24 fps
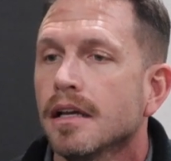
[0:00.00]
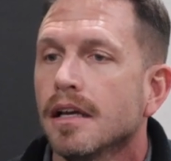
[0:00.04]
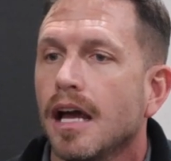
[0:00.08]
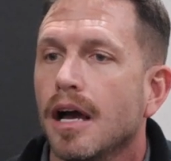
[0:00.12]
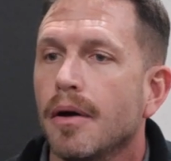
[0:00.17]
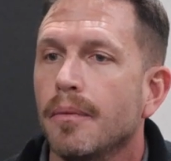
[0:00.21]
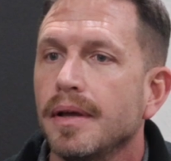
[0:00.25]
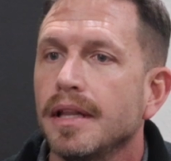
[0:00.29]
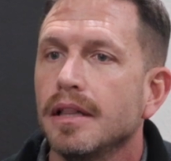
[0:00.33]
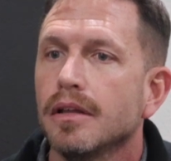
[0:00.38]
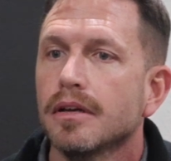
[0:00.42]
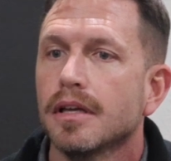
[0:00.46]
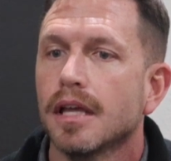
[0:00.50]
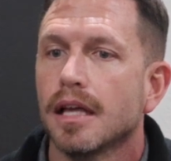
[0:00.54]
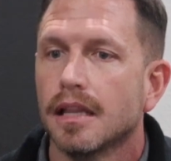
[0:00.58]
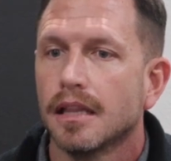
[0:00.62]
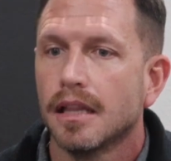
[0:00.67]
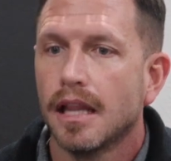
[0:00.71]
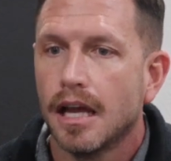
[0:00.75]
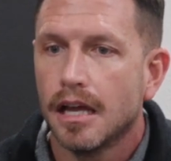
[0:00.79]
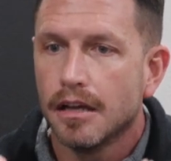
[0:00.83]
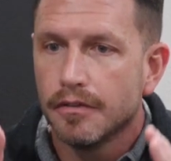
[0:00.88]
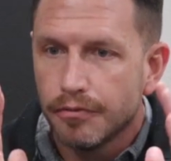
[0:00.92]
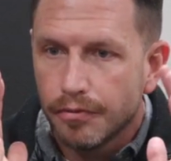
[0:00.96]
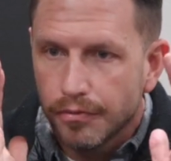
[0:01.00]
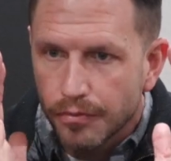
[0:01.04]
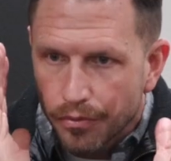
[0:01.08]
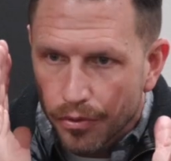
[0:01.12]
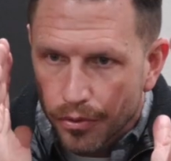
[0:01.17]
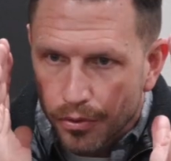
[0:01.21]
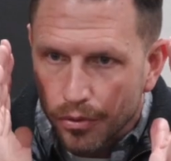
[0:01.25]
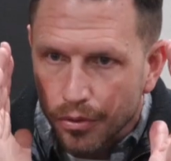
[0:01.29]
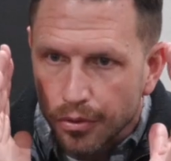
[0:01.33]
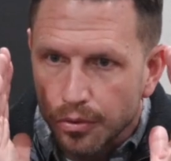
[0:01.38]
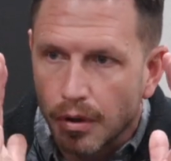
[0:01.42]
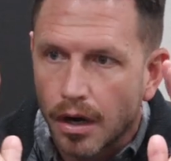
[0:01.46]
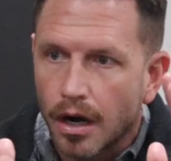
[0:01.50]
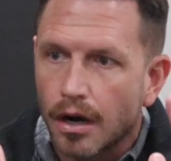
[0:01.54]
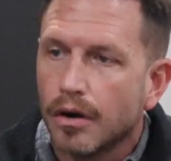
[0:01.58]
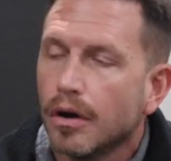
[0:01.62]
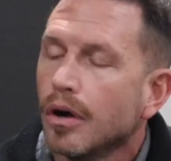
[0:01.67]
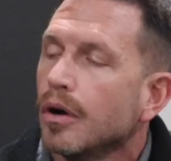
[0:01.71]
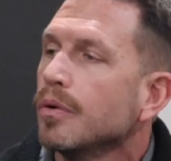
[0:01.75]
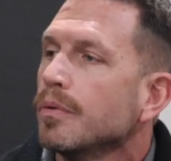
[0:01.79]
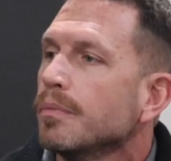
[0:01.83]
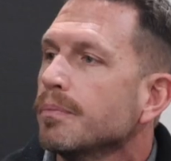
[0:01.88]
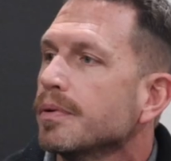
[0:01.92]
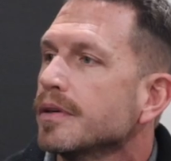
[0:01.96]
And we look at life through our
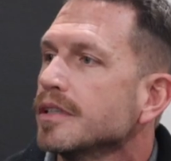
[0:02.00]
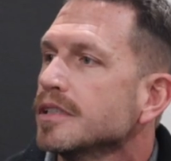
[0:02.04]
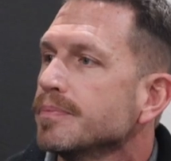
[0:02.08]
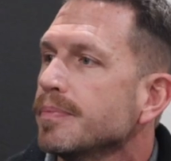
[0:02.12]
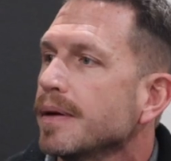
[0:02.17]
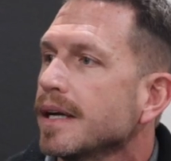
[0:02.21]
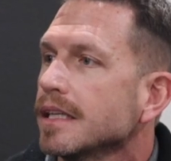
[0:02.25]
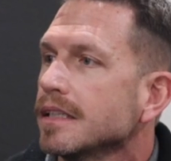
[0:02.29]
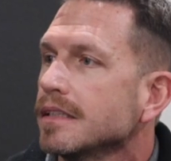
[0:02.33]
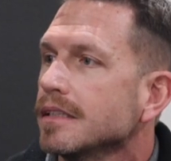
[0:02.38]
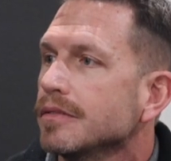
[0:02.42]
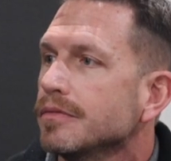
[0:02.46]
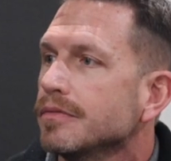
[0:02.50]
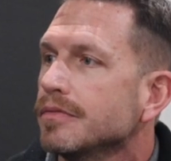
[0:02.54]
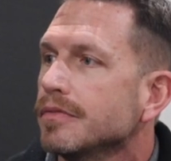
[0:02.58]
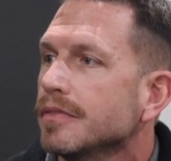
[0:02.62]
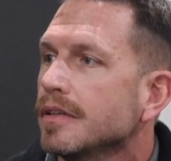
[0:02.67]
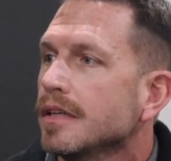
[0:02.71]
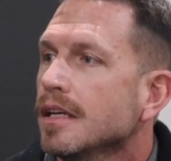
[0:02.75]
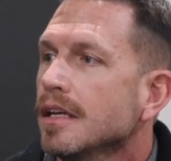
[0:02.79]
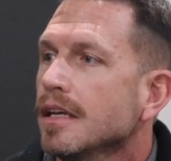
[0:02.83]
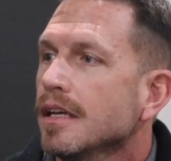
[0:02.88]
own perspective.